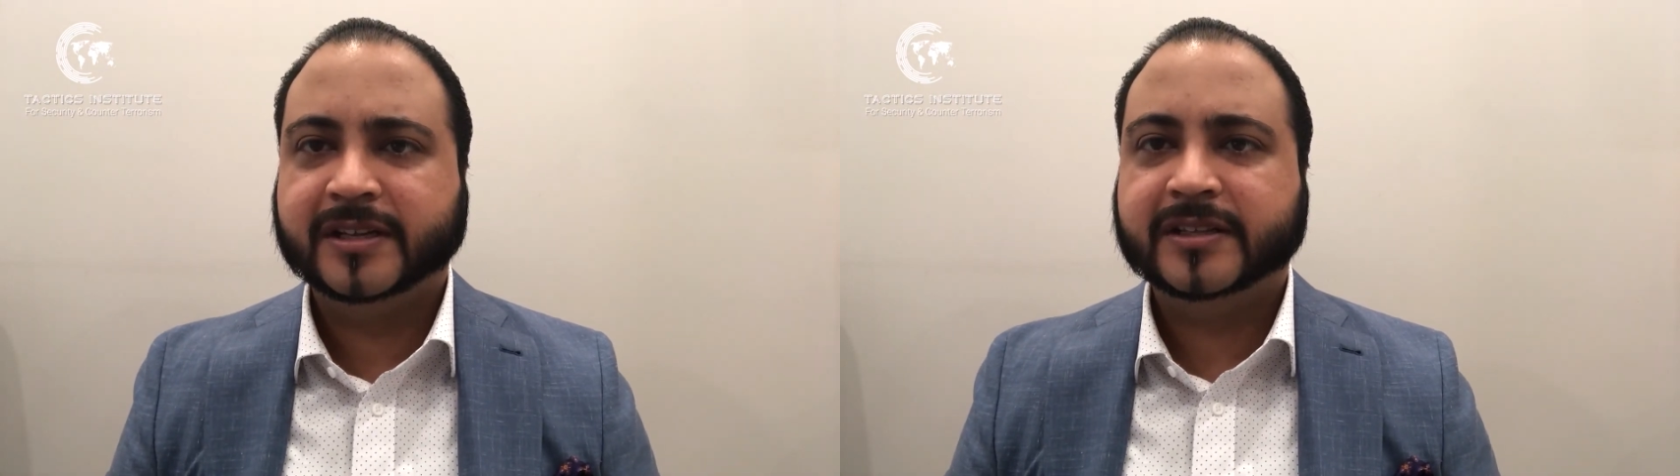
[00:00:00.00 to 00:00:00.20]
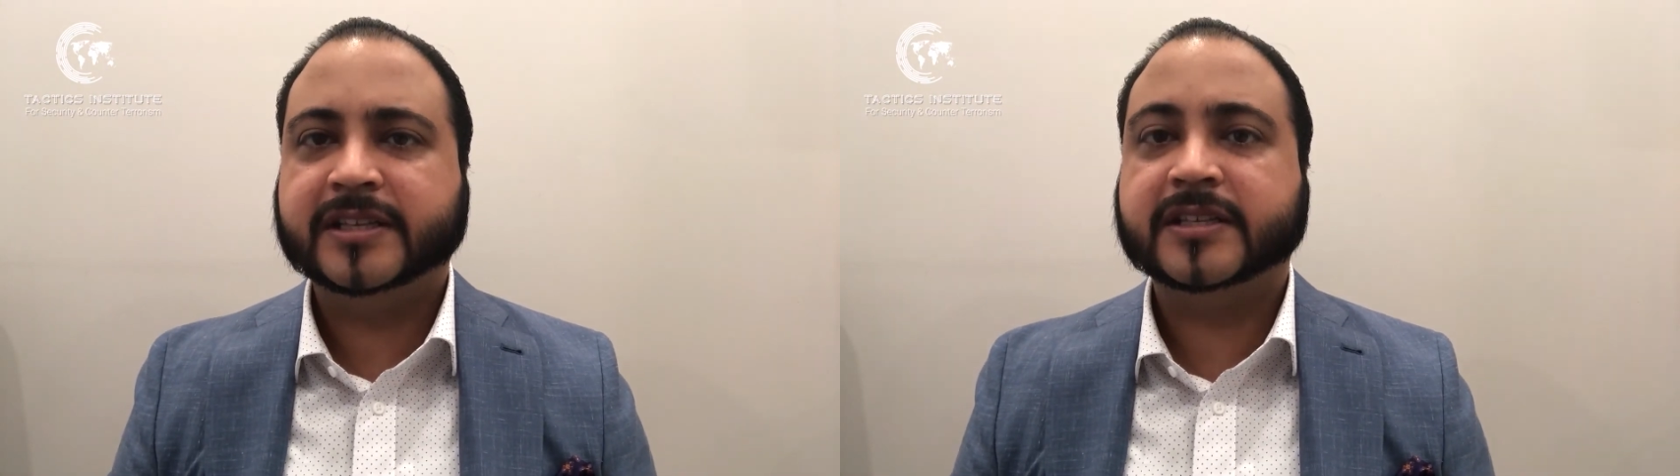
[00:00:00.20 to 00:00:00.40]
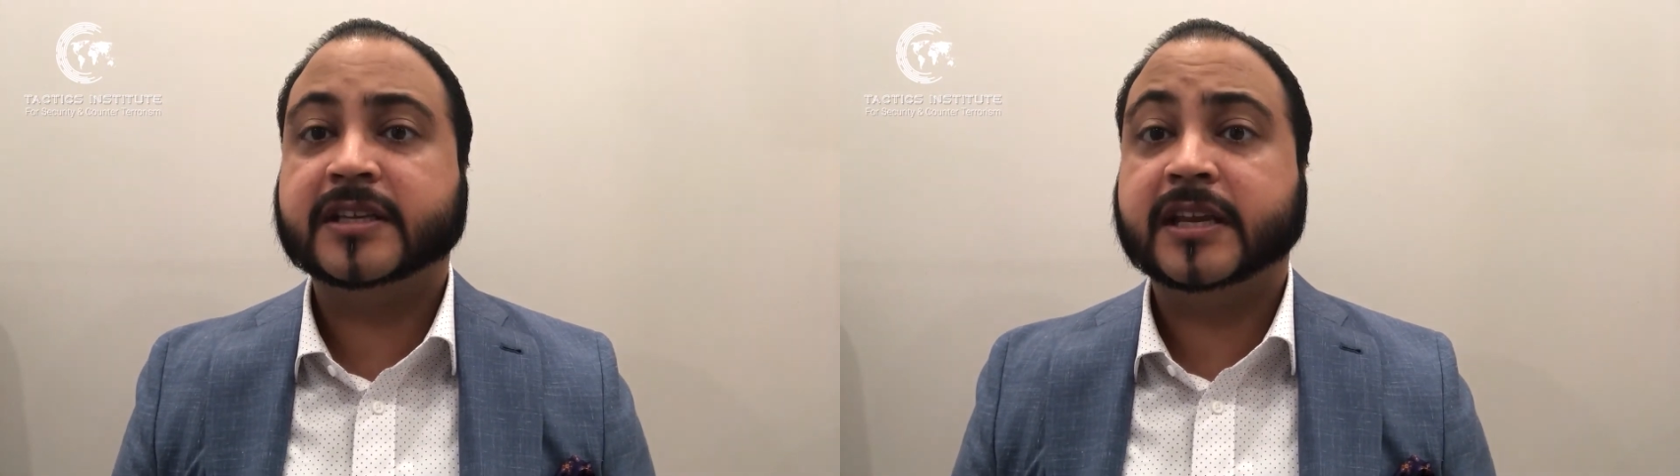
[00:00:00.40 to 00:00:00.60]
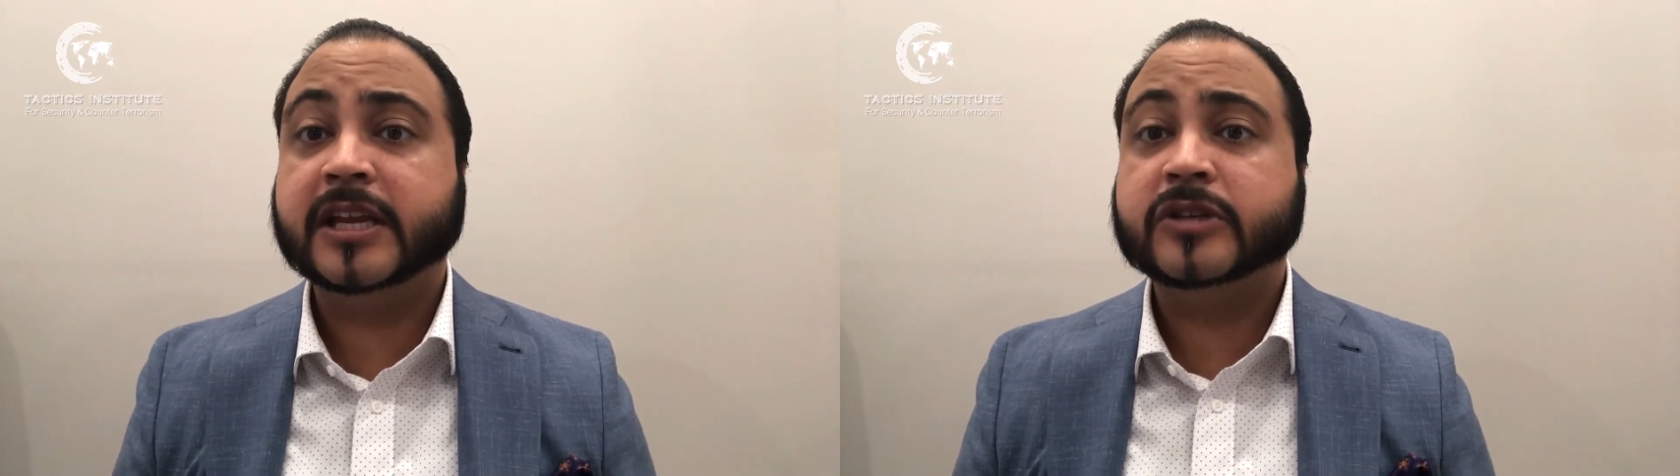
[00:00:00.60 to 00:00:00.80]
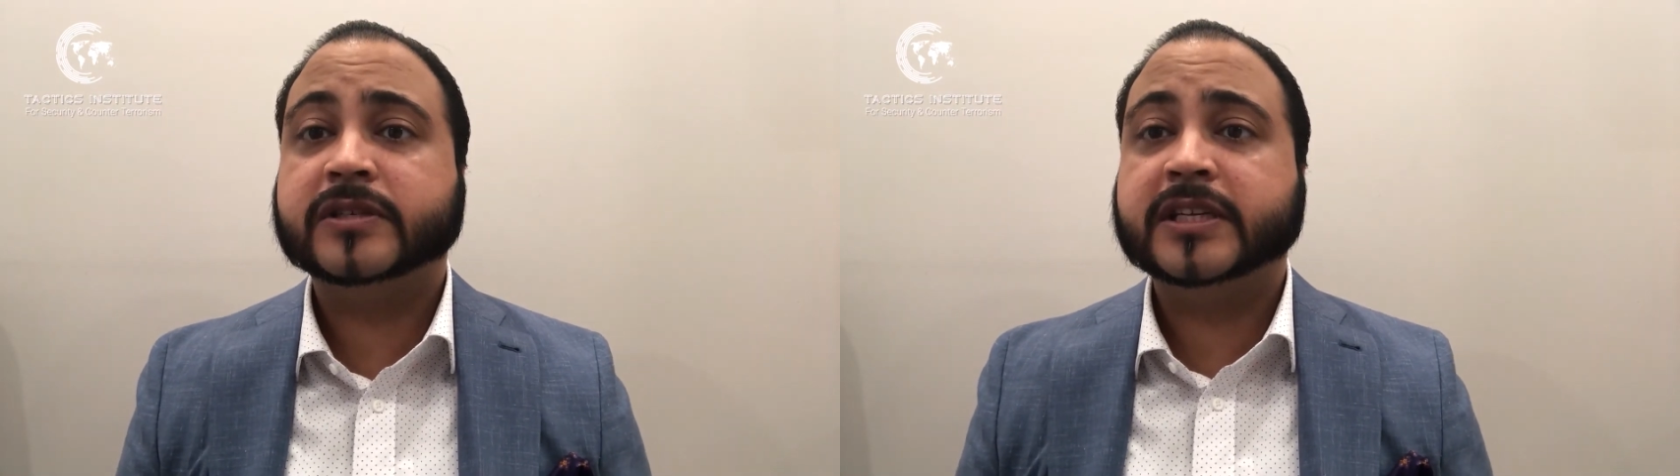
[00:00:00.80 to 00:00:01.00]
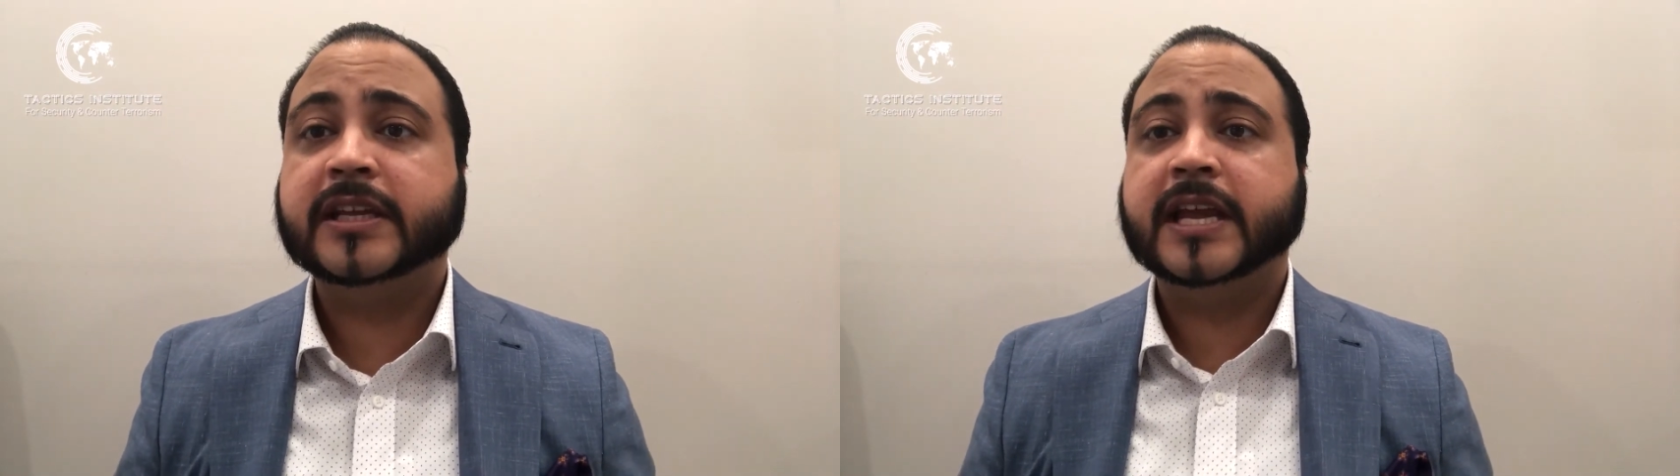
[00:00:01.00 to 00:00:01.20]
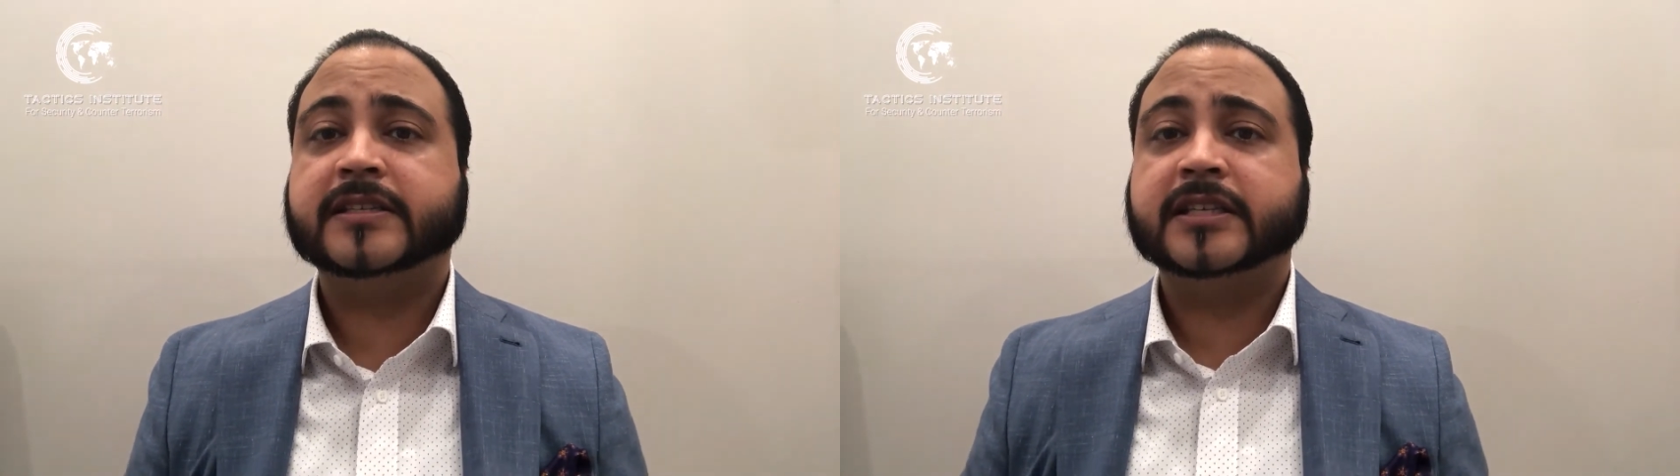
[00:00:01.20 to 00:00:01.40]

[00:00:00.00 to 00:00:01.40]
This is an interesting case,